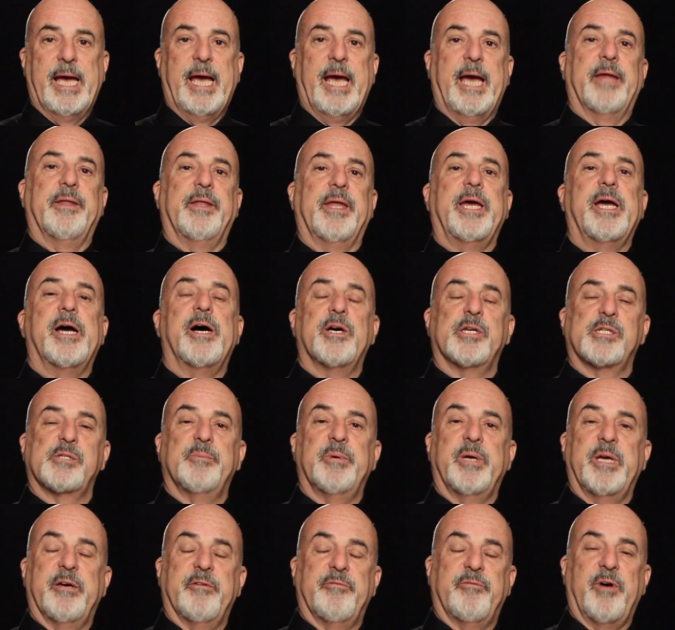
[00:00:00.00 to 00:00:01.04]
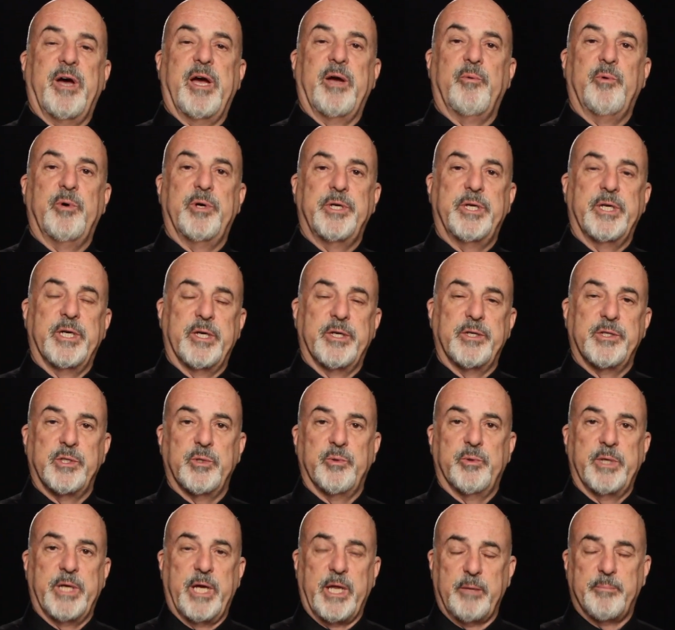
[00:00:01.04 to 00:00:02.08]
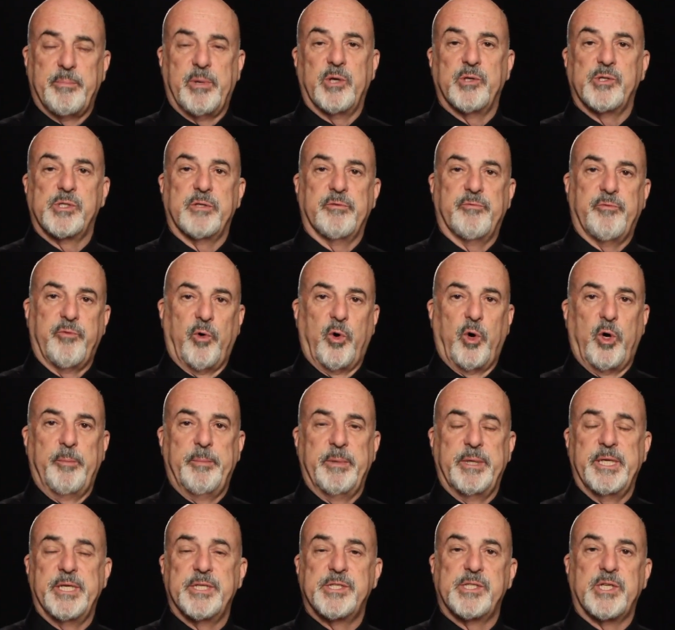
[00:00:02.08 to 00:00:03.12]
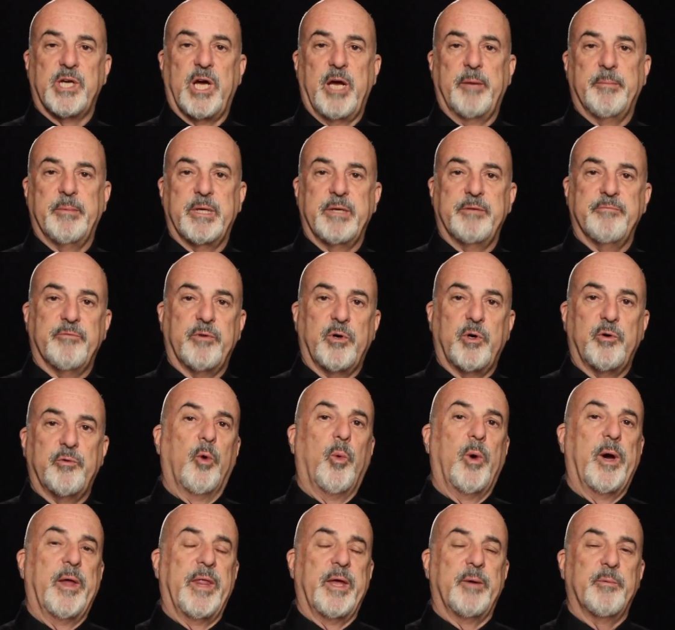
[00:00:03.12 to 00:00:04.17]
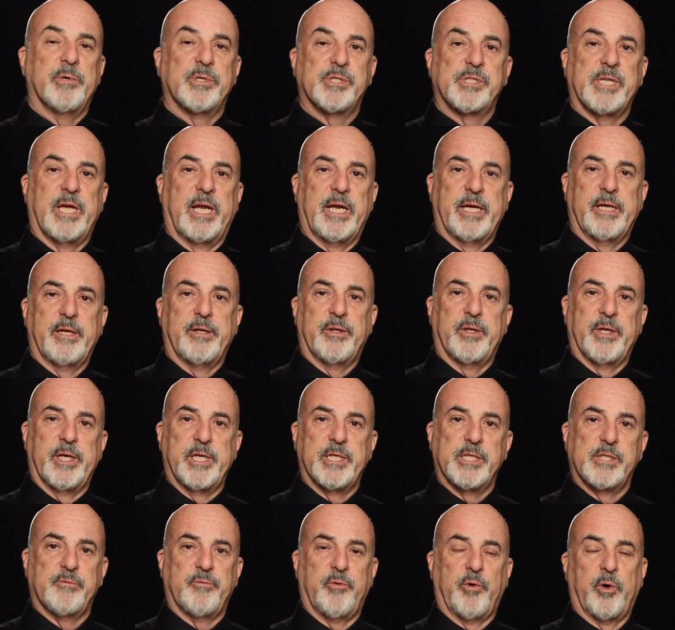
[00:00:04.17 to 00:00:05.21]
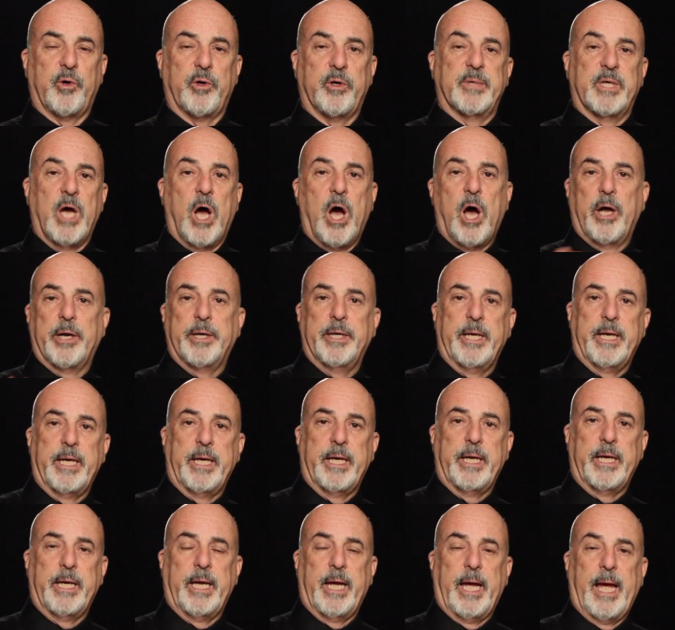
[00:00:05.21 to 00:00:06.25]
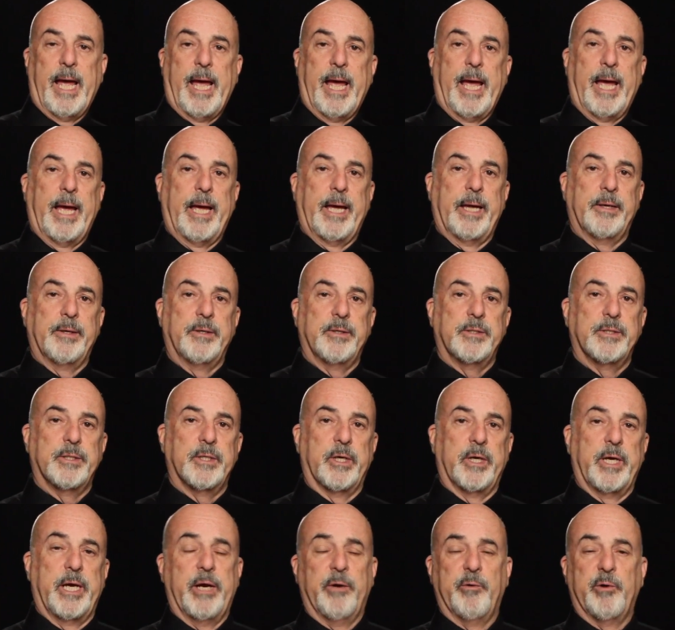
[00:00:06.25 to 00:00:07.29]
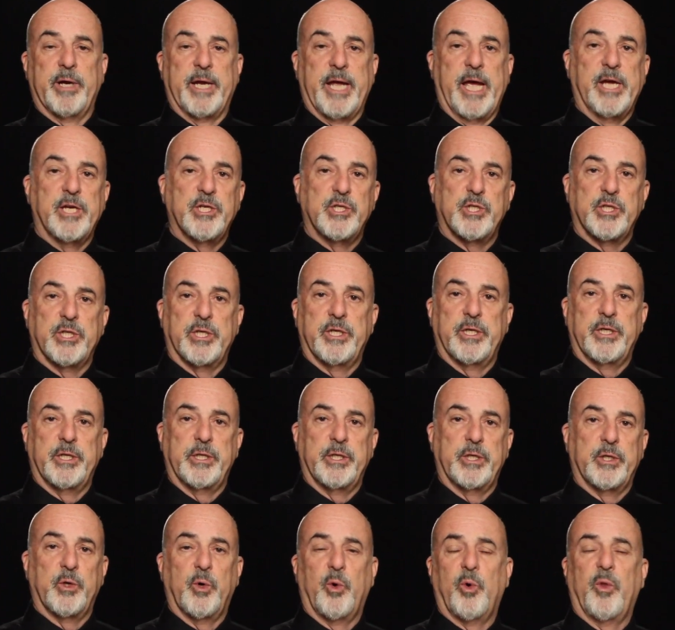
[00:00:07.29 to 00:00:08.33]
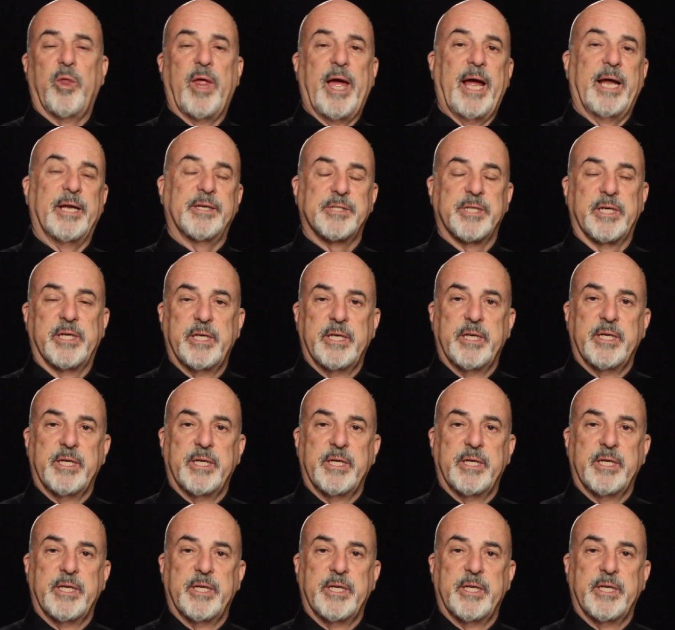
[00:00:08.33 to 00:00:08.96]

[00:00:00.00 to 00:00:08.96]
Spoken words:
And they asked me if I would do another poster for them, and this time it involved where they were selling things for gardening and irrigation and all that.